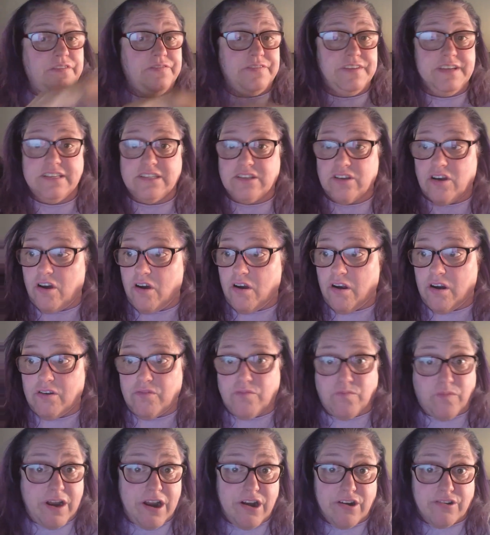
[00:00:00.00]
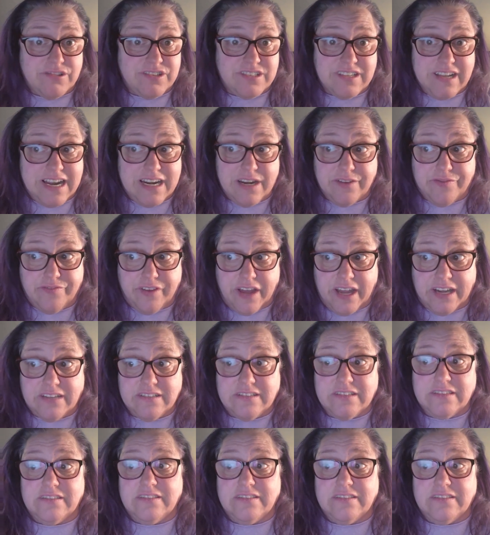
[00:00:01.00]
These aren't rare side effects.